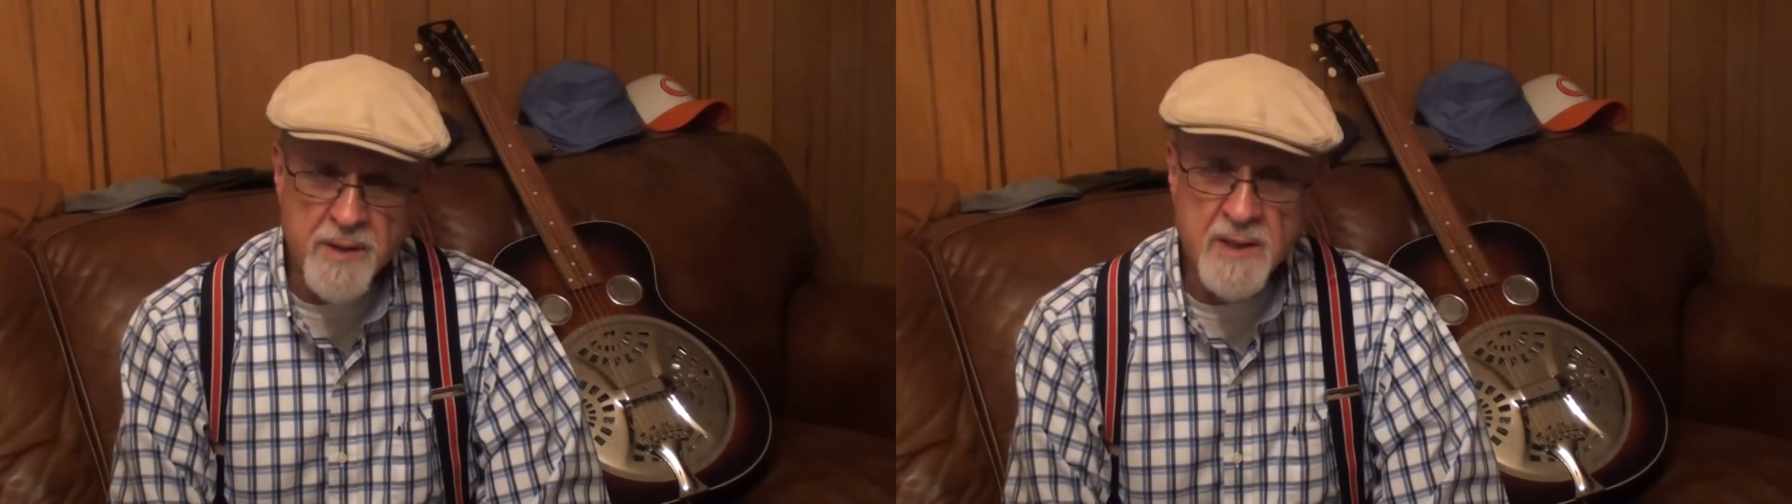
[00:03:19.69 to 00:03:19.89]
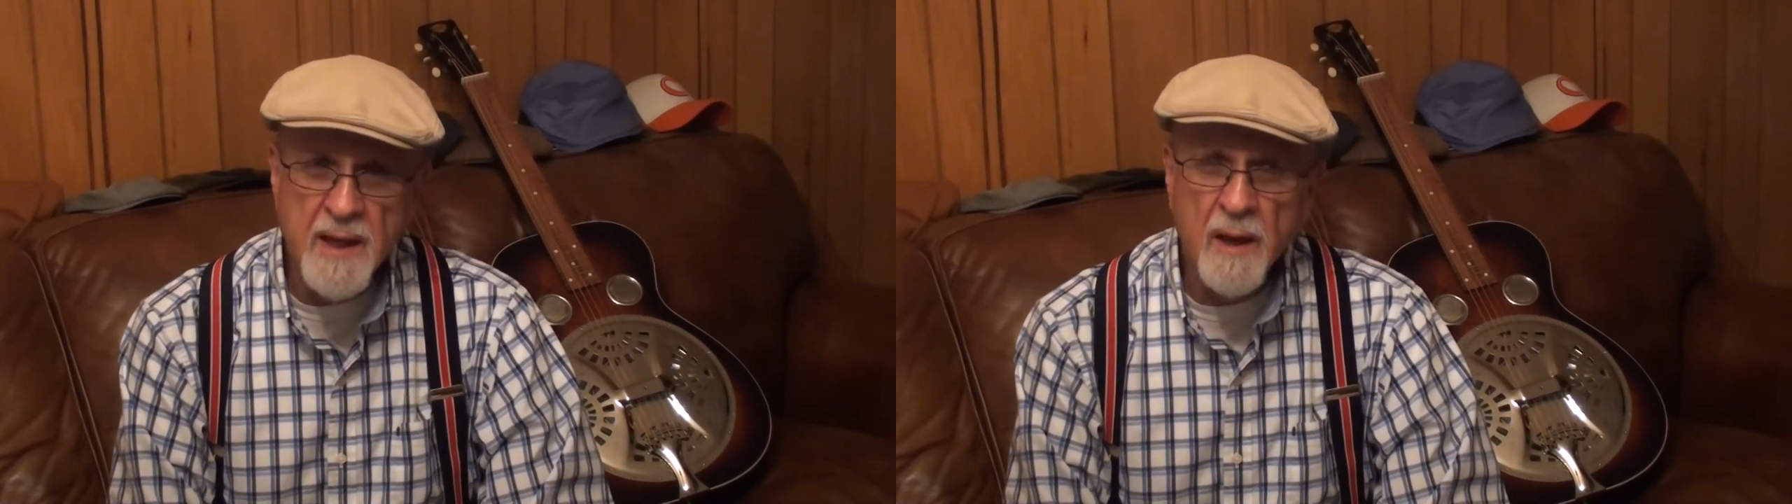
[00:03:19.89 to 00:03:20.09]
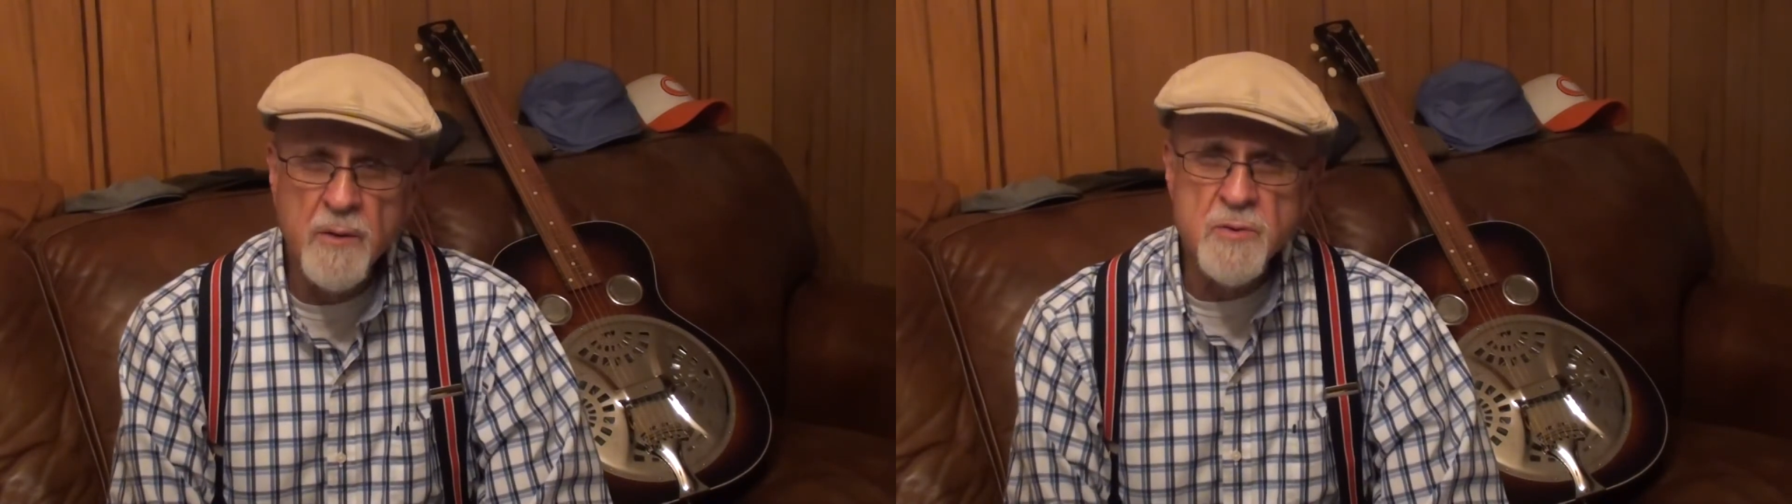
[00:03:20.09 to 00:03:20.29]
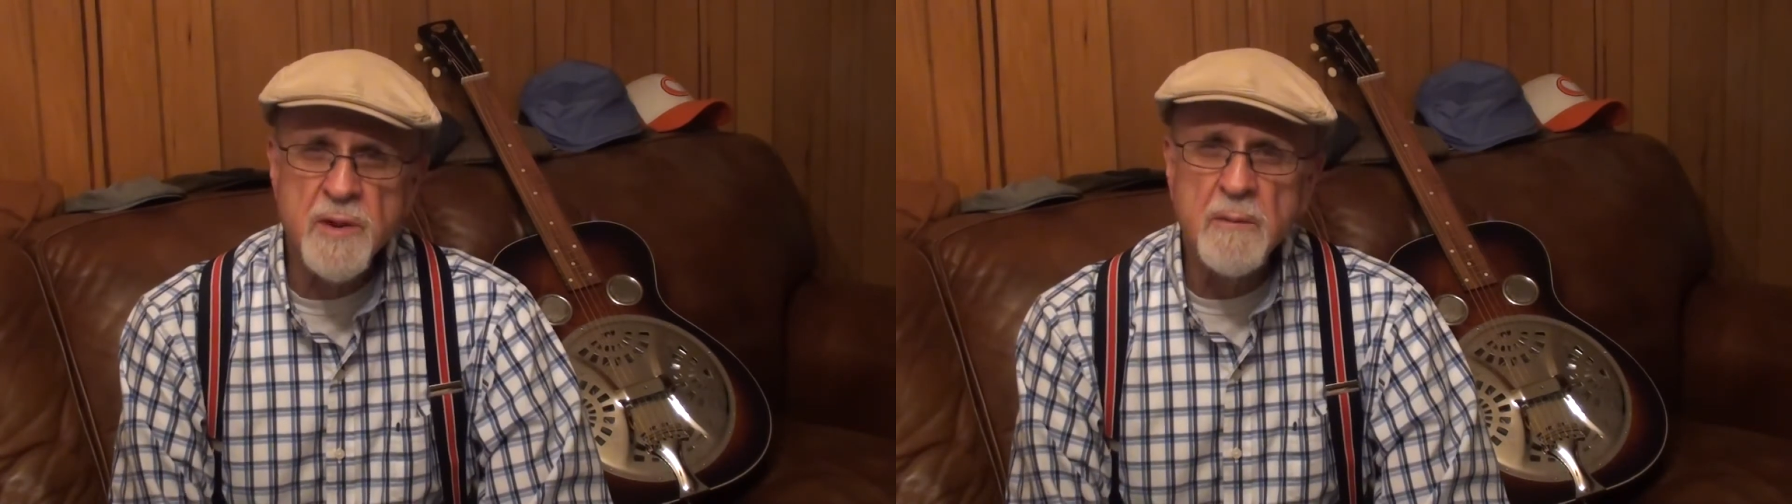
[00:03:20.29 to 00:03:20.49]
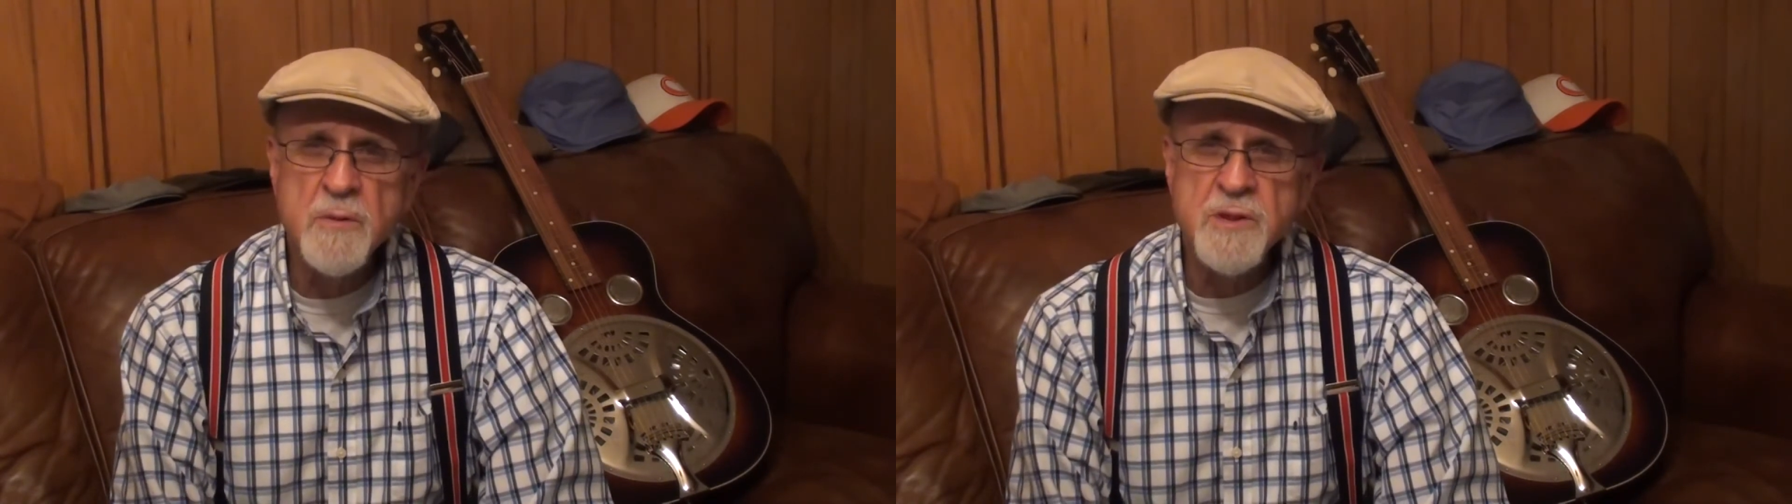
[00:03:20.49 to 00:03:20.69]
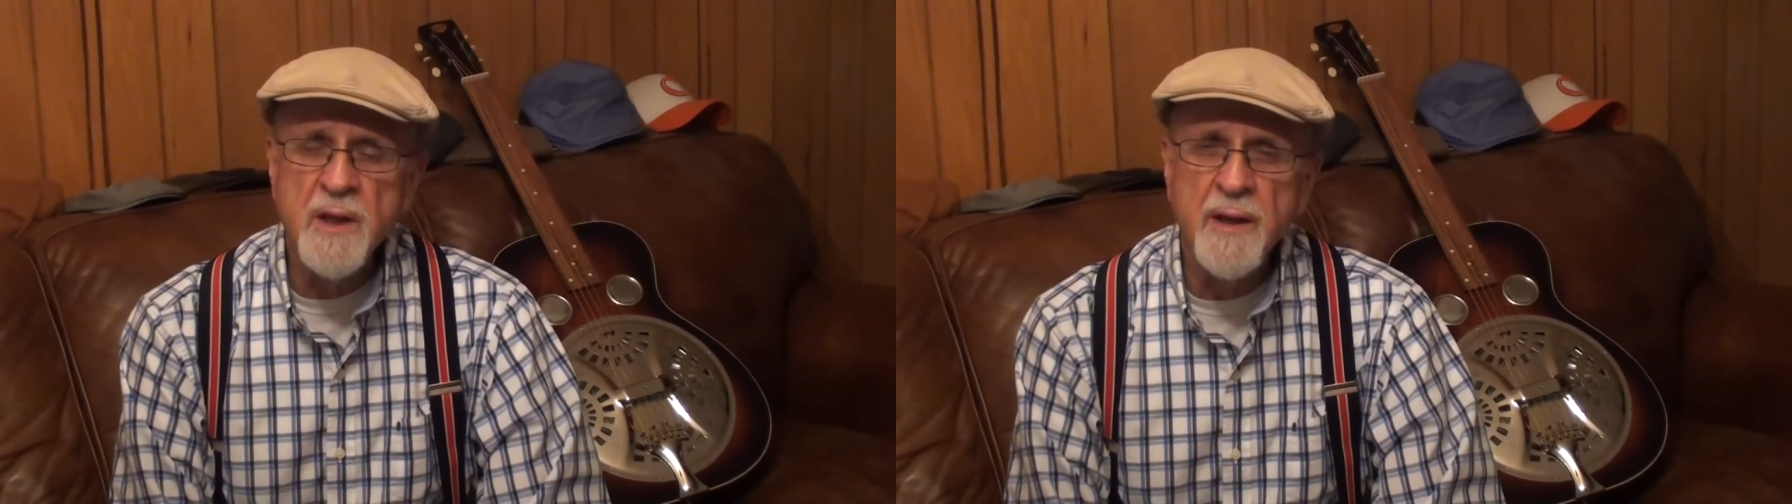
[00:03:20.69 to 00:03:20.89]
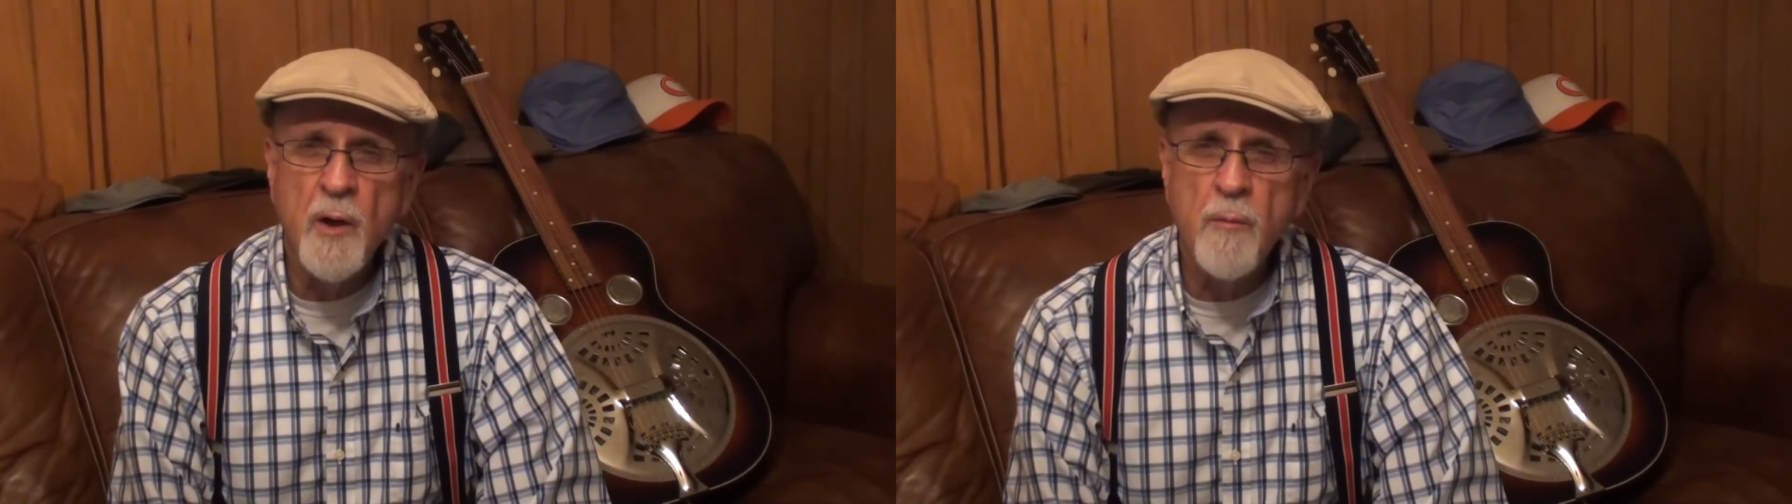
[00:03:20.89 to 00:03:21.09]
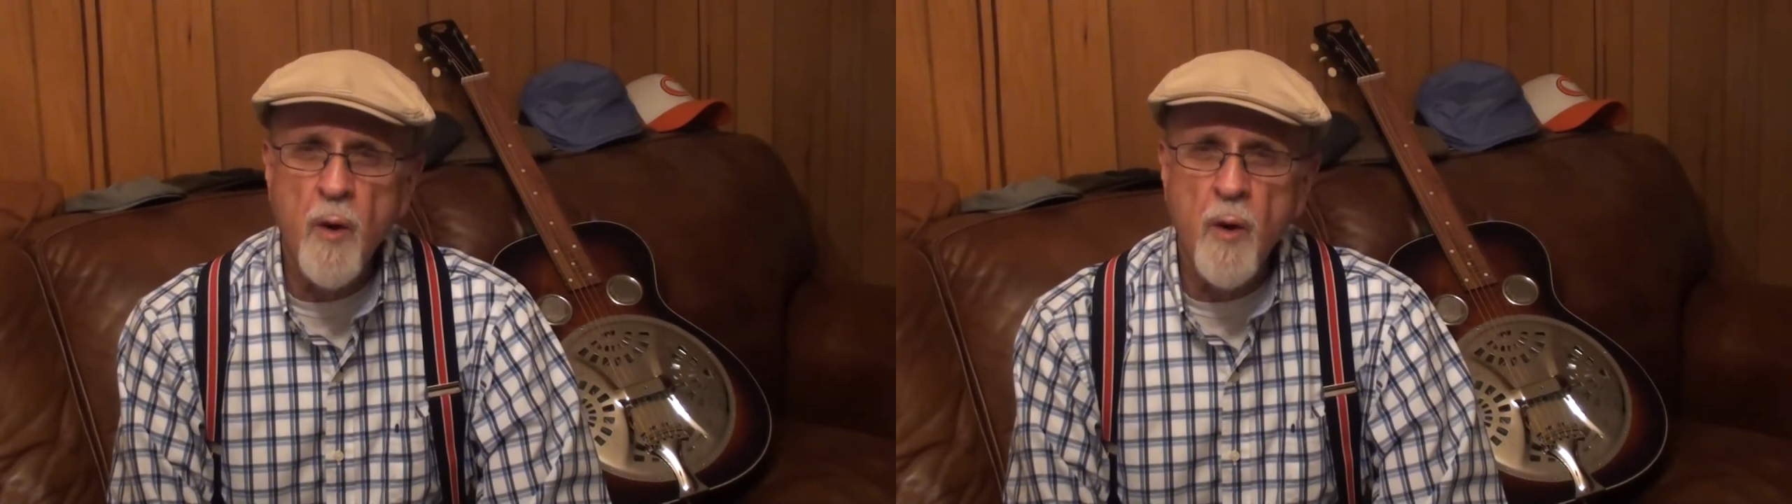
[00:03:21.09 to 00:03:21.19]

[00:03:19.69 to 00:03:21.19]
of town whose name was K.O.